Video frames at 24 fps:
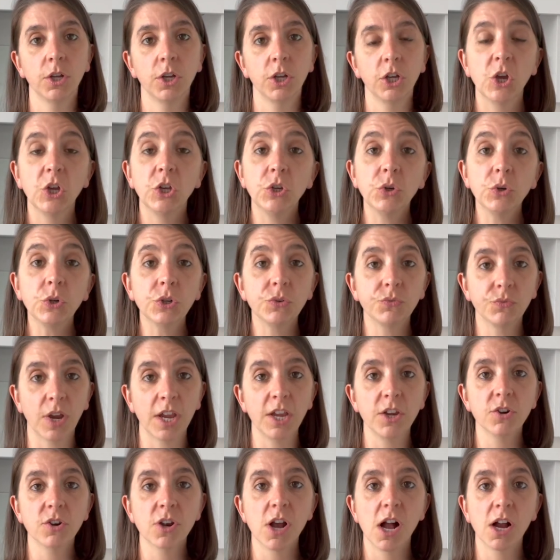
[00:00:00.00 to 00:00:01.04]
You can rate
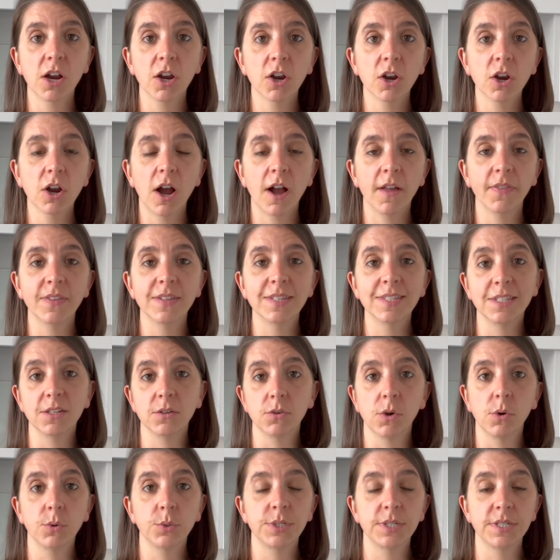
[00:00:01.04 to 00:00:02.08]
your hunger on the
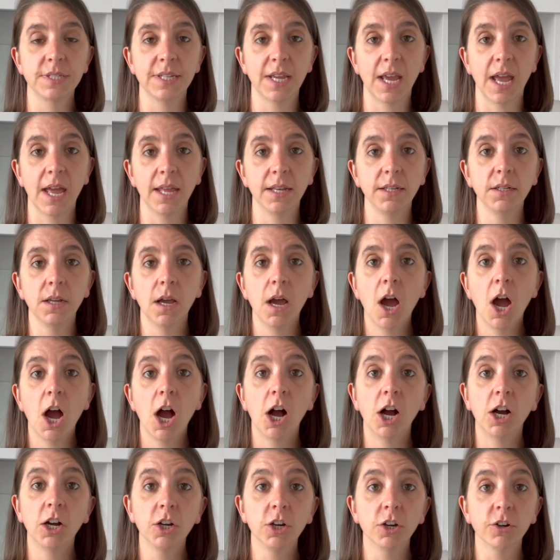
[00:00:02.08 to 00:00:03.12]
0 to 10
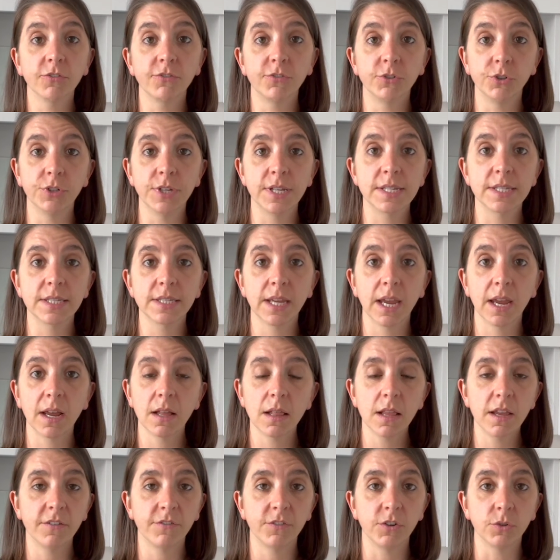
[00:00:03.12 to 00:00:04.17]
hunger fullness scale
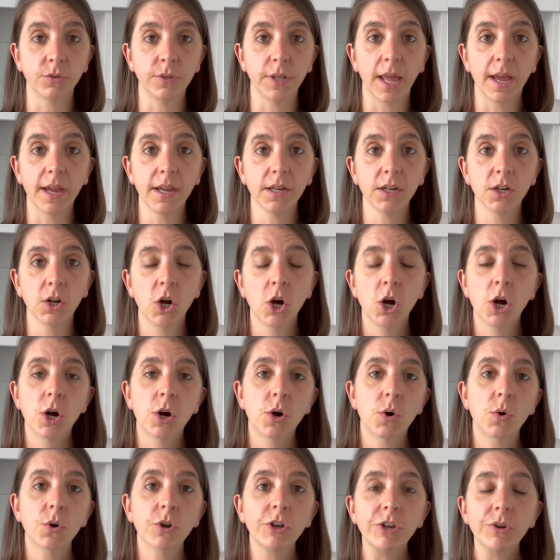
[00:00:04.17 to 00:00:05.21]
if you'd like,
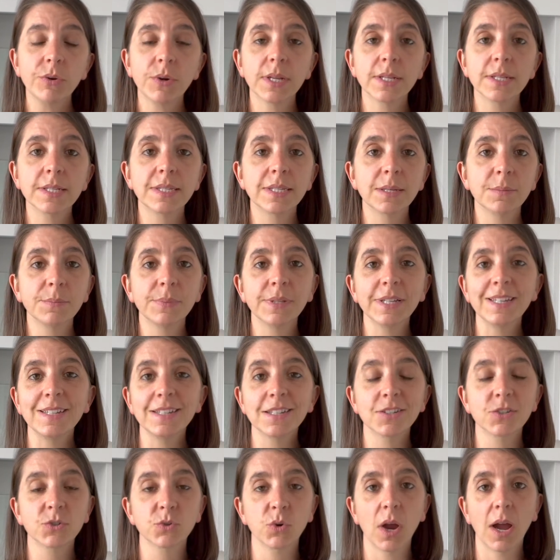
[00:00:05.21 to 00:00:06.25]
or you can simply
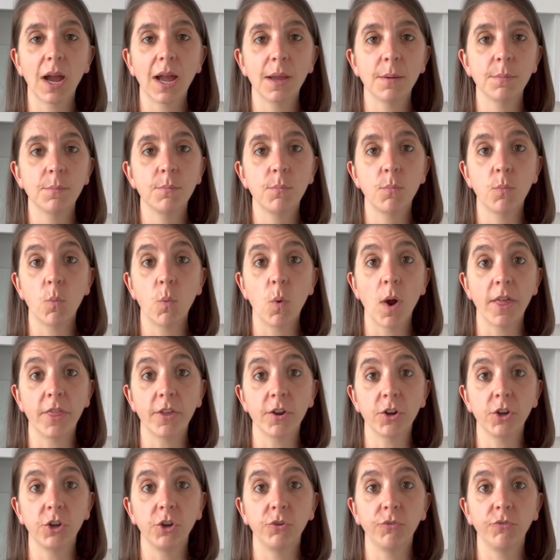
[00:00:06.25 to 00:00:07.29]
describe whether
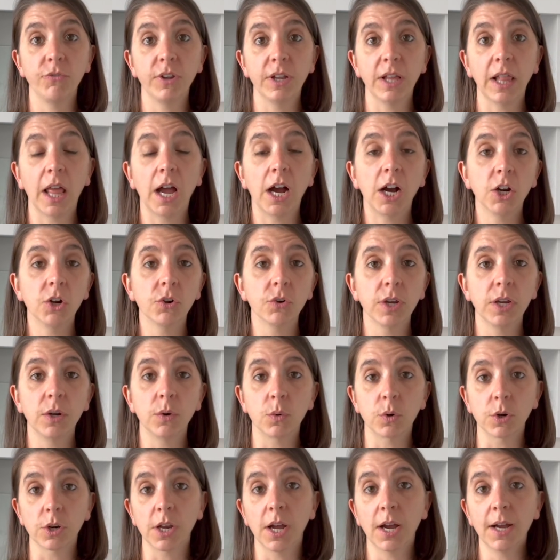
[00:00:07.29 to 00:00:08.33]
you feel hungry
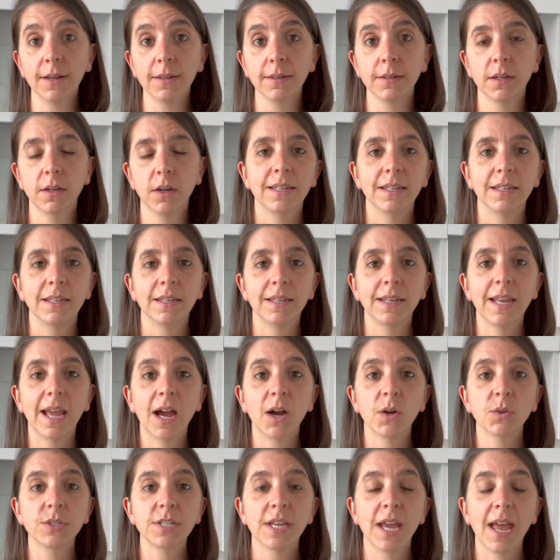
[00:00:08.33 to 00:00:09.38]
or not.
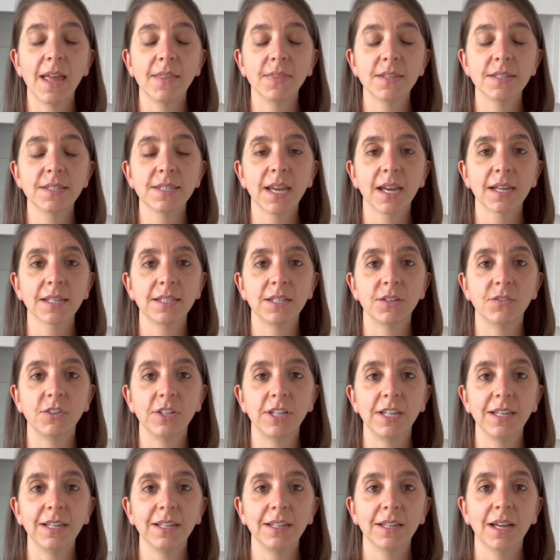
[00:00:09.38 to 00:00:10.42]
Now to end this
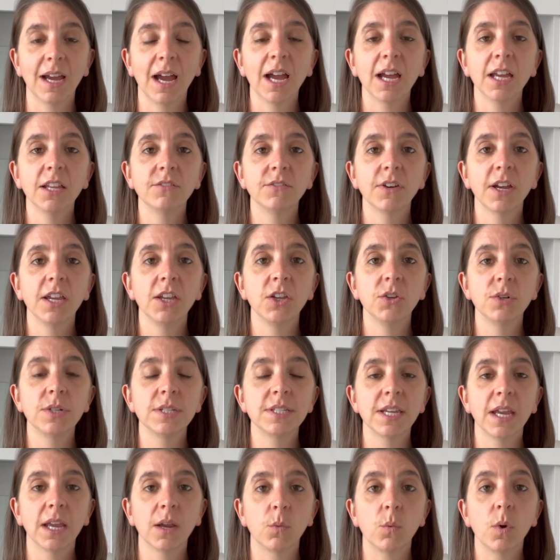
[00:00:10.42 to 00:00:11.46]
activity, I invite you to
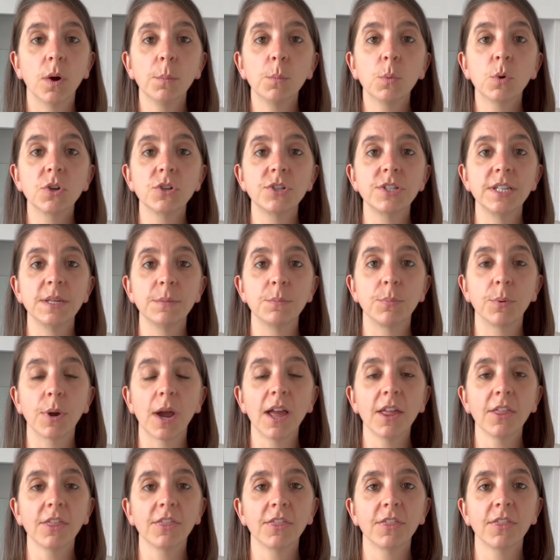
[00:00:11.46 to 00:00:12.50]
take one more deep
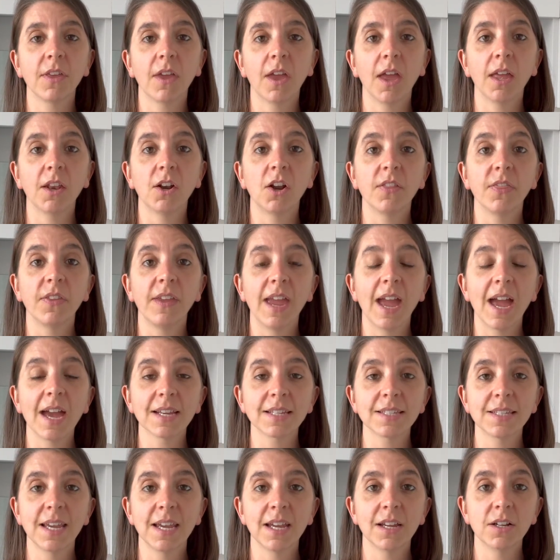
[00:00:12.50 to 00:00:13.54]
breath, and on the
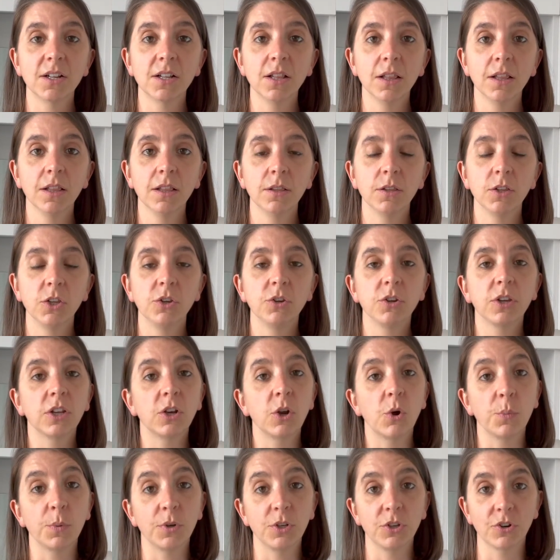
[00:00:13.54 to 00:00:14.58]
exhale, you can
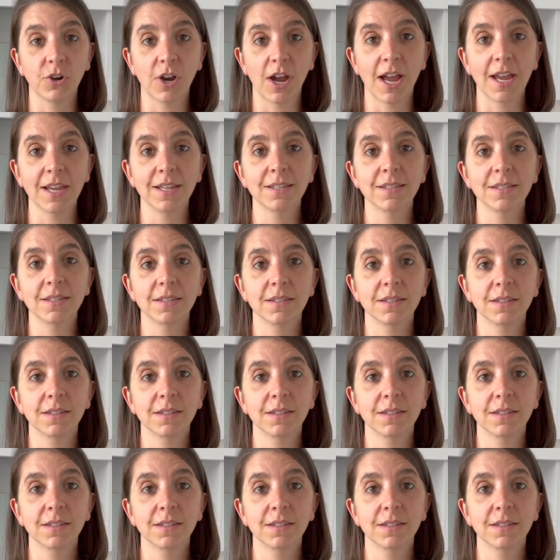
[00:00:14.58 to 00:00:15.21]
open your eyes.